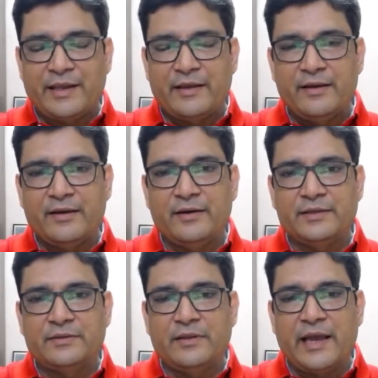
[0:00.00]

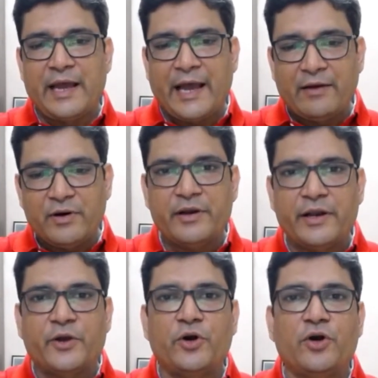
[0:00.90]
have a
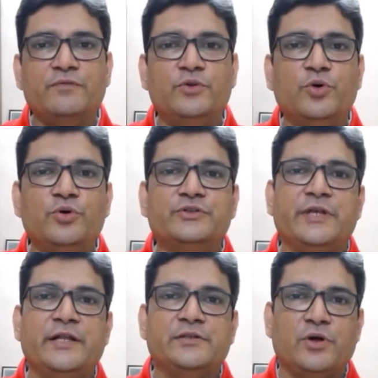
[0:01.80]
record of those
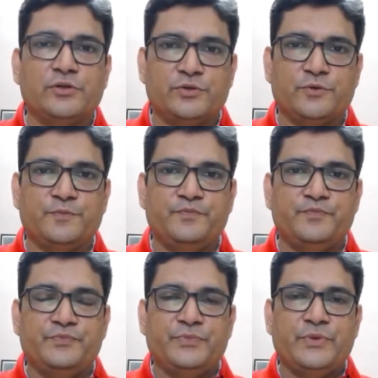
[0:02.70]
sales also.
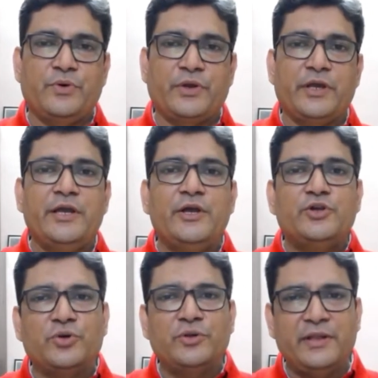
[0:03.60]
Okay,
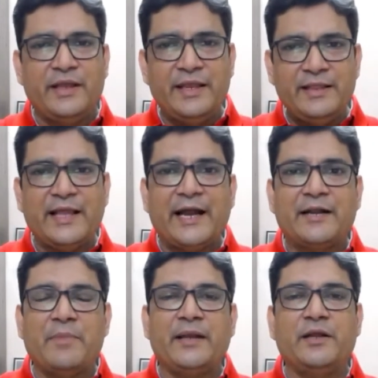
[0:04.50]
so in
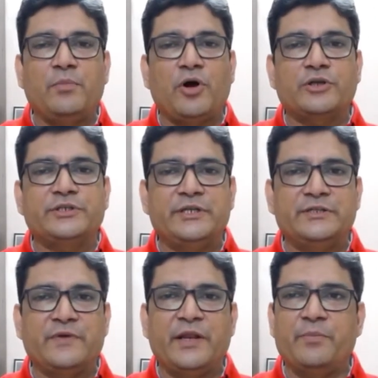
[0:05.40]
that manner, blockchain
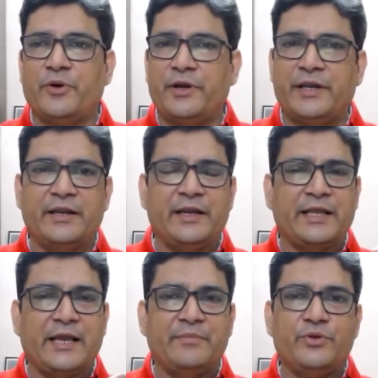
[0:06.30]
is very important. It
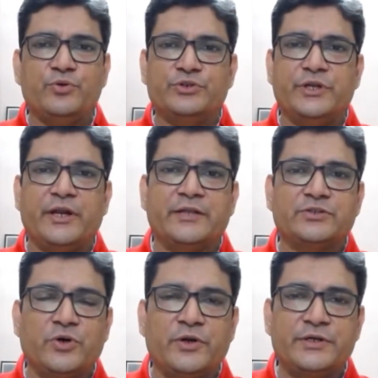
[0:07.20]
can be used in
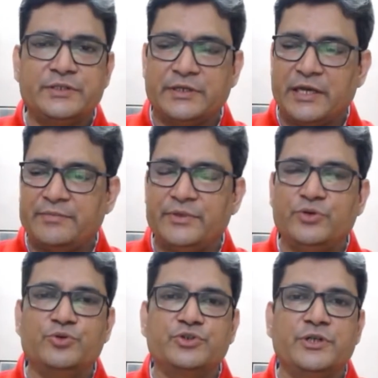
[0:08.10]
restaurants, it can be
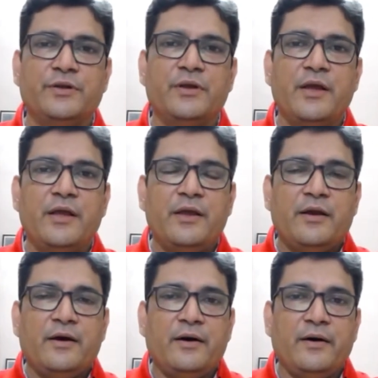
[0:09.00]
used in
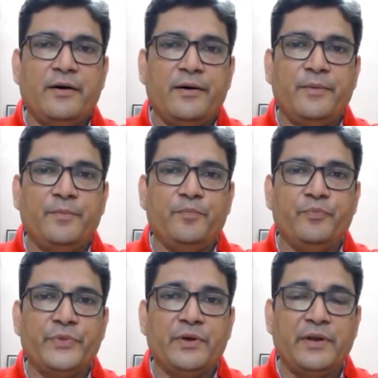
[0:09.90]

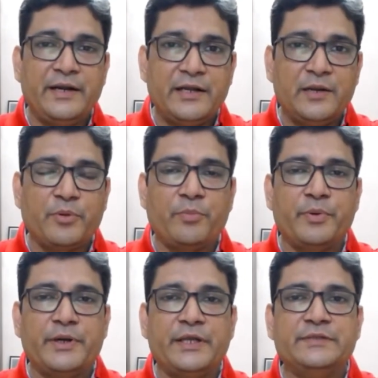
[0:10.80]
rental
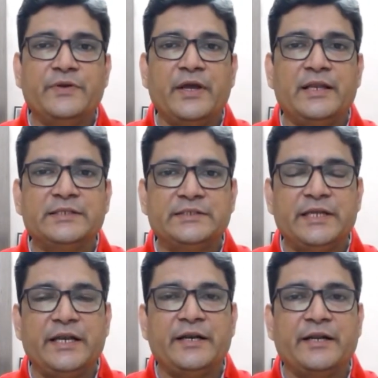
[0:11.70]
properties, real
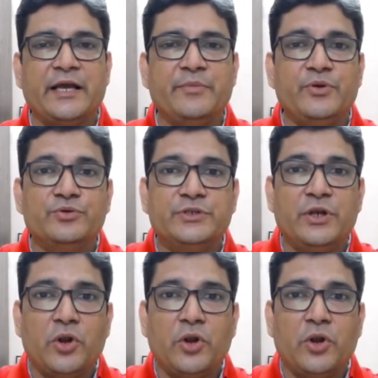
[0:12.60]
estate, it can be used in